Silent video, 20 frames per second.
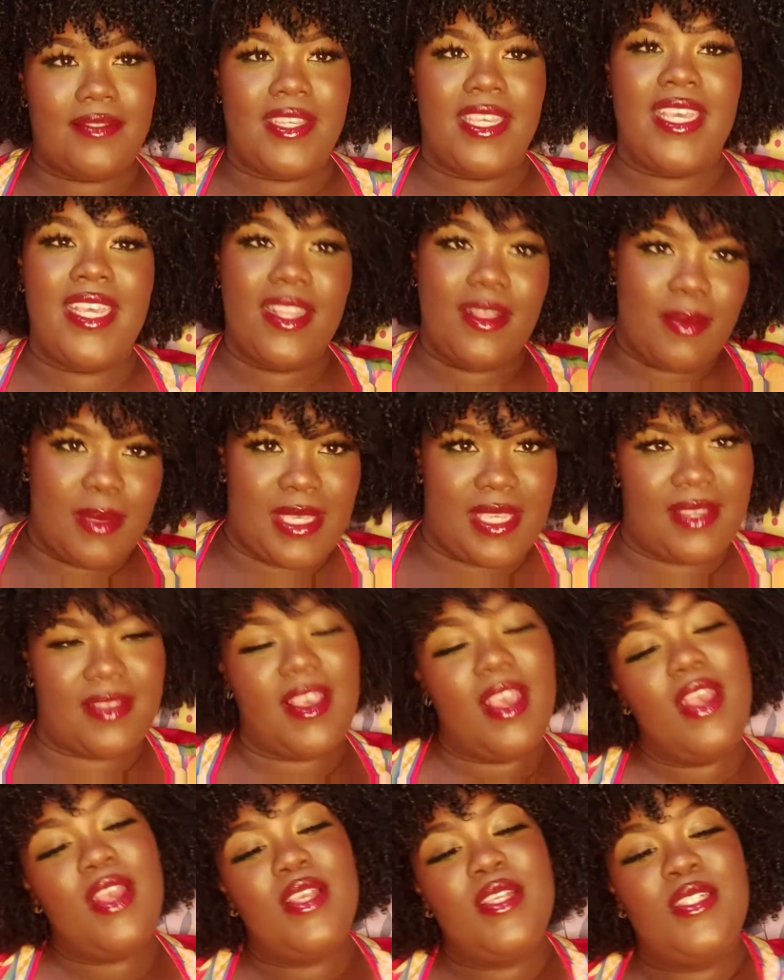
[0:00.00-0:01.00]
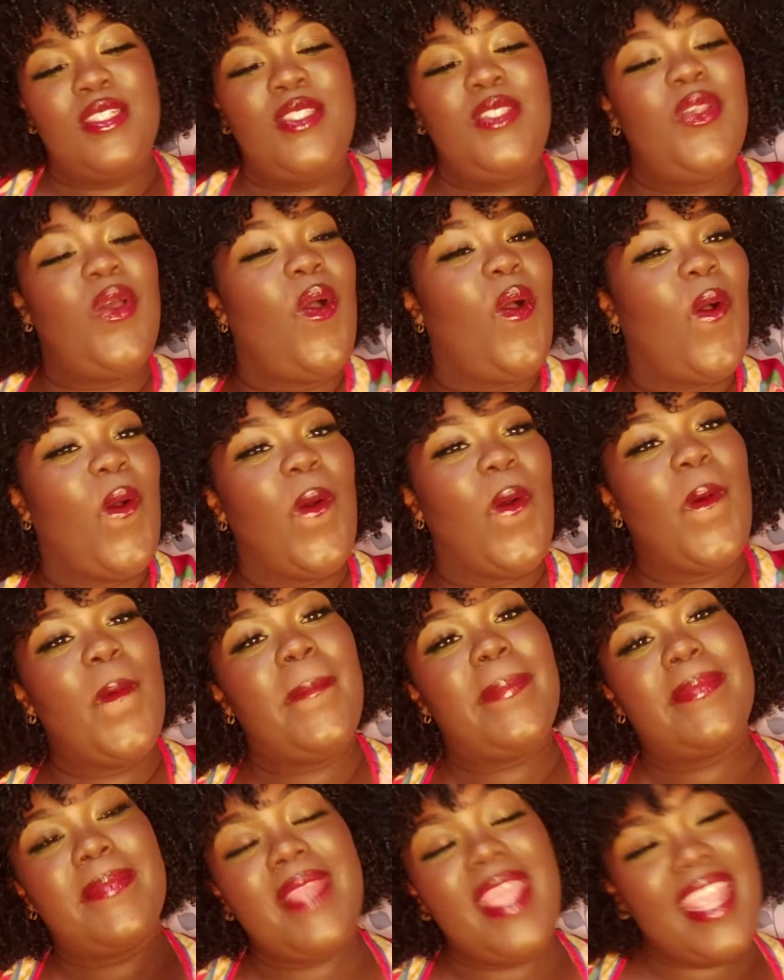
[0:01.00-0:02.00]
kill me.
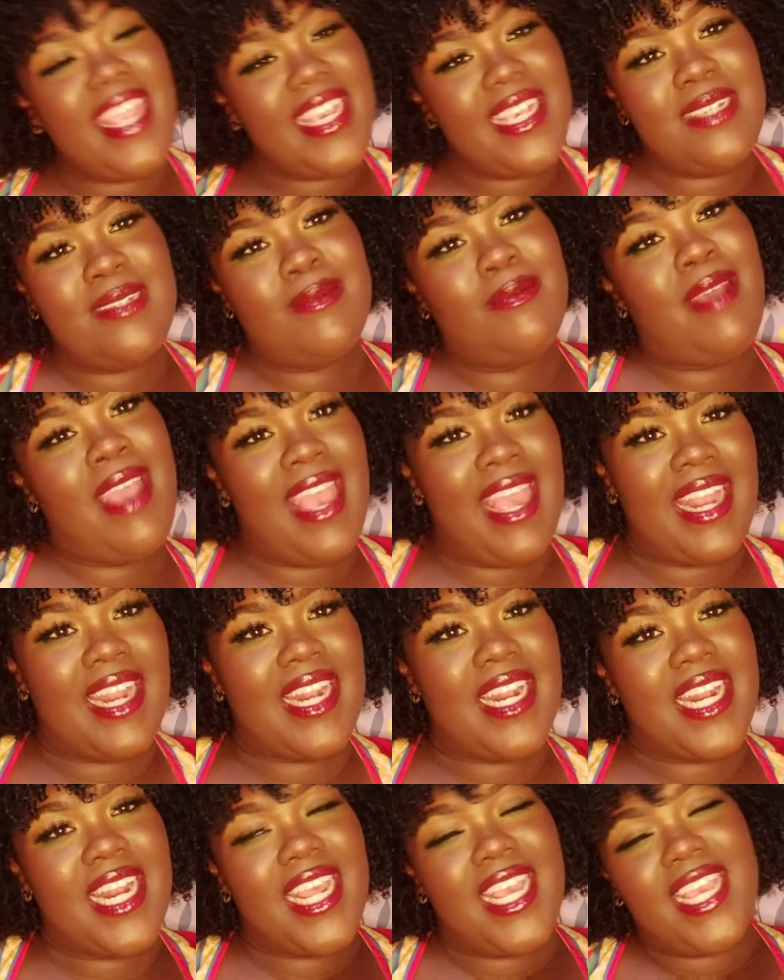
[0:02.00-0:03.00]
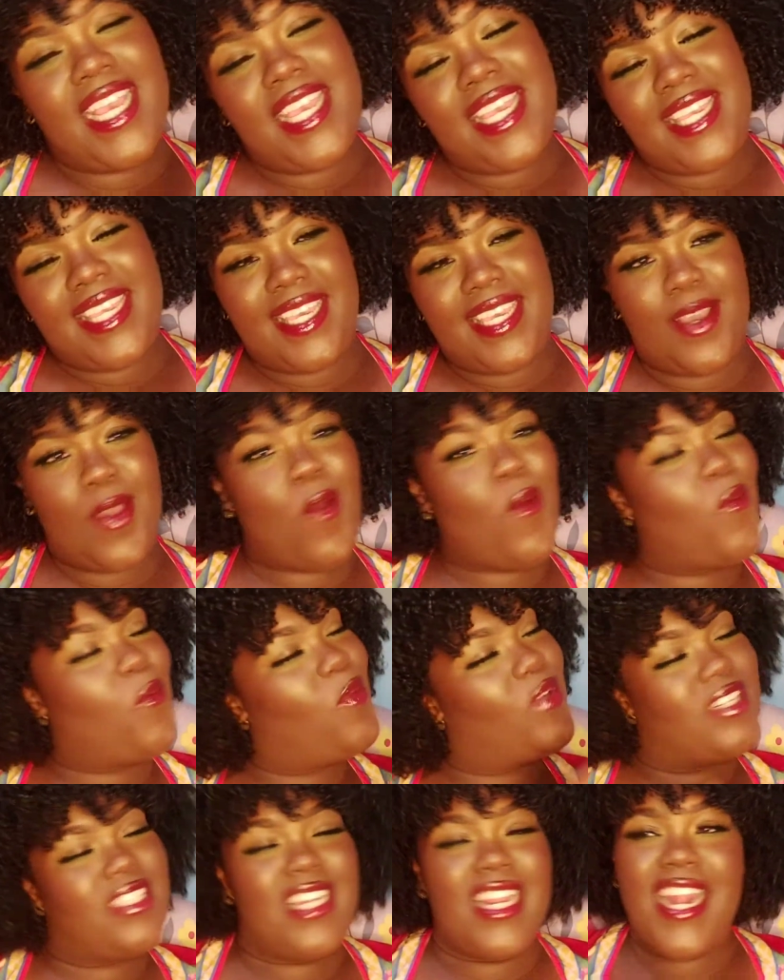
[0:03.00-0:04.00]
So is when you're
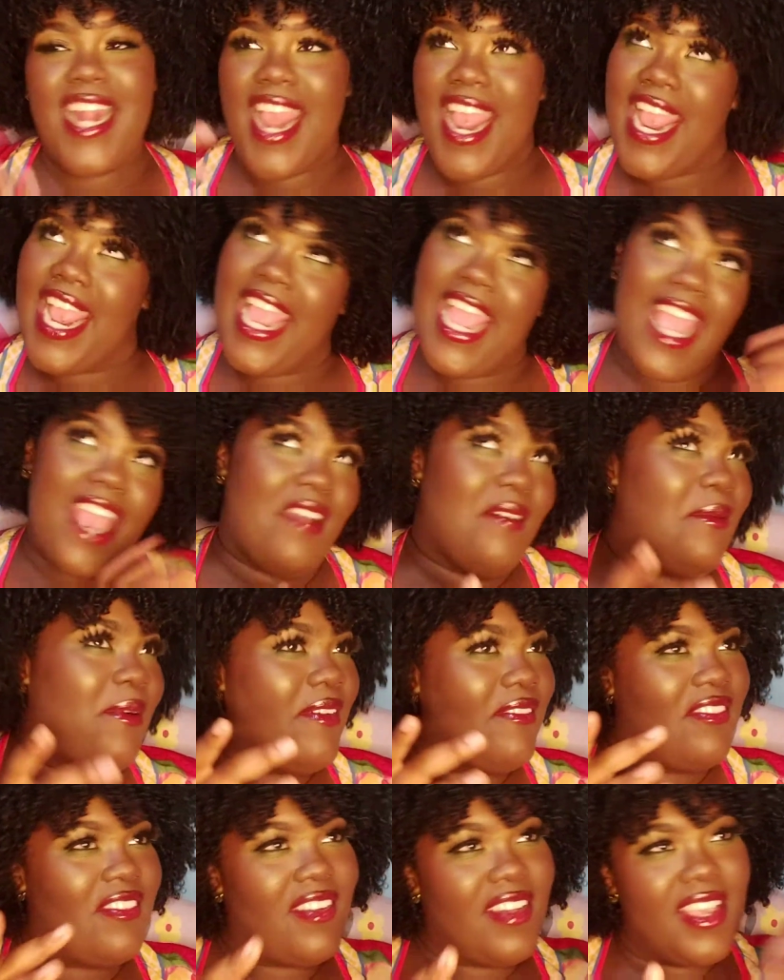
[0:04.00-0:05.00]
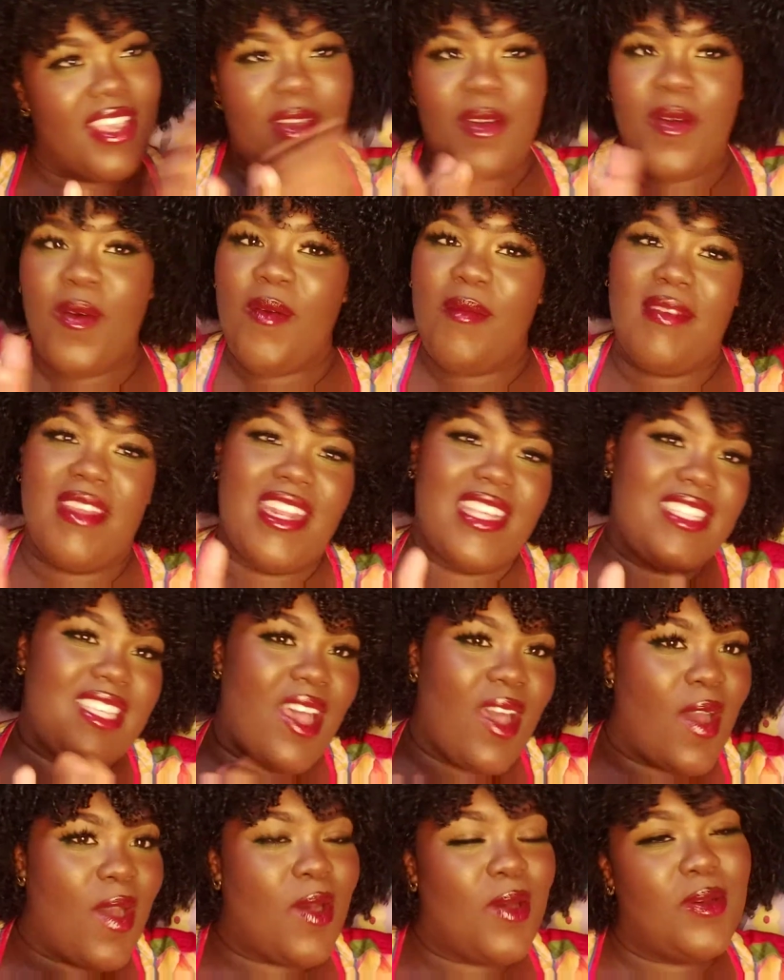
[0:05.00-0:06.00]
washing your hair, whatever, you're combing it
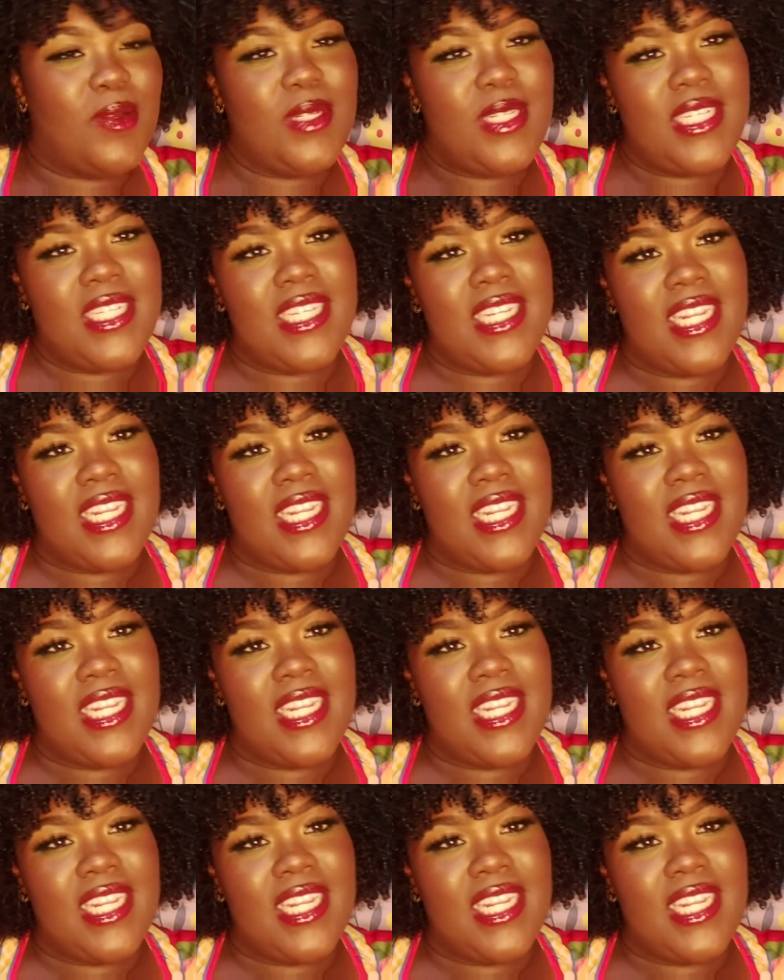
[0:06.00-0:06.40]
out.